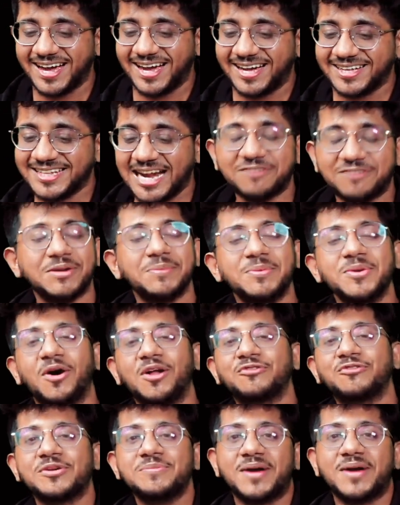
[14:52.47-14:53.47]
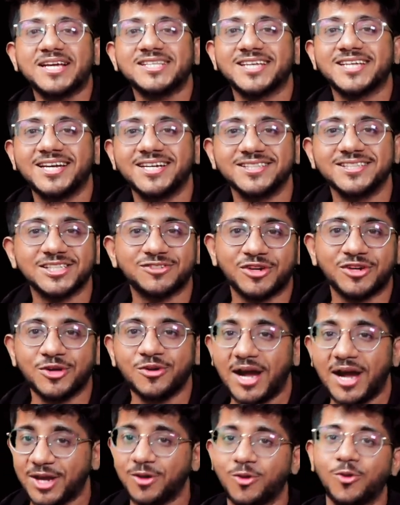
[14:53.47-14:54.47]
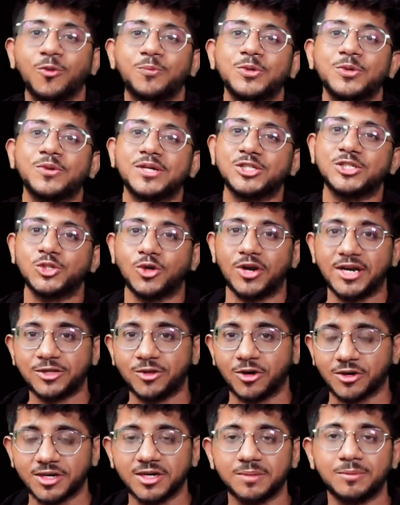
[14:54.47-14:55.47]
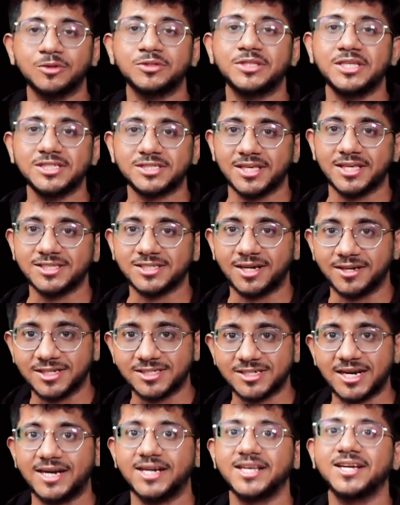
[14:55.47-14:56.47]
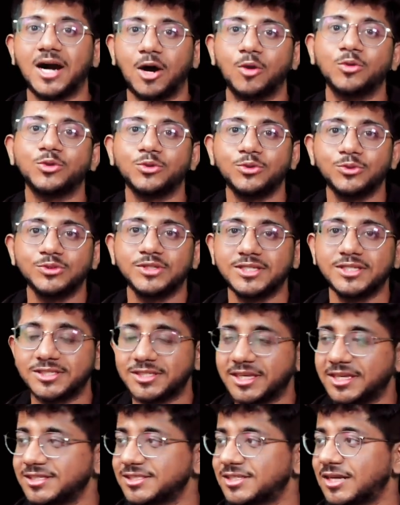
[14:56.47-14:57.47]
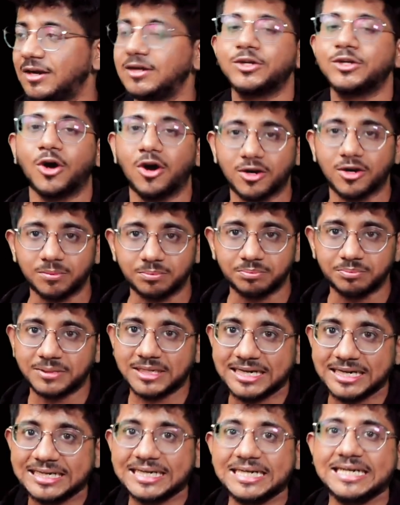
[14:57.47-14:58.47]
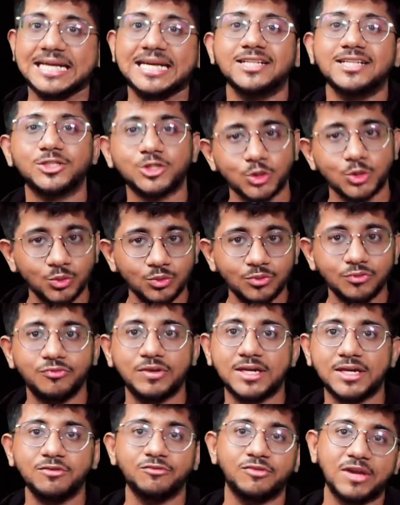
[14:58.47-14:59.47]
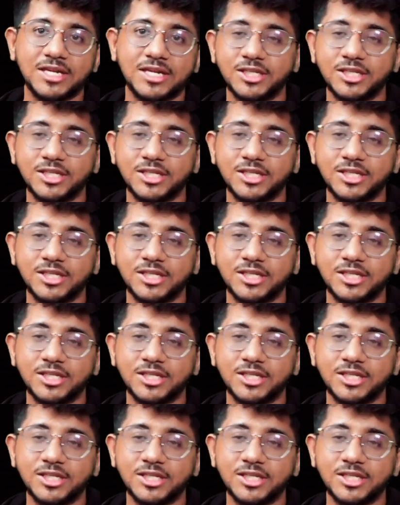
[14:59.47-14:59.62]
That will be all from my side in this video. I hope you enjoyed talking about these things, understanding how to do these things. I'll talk in details too in very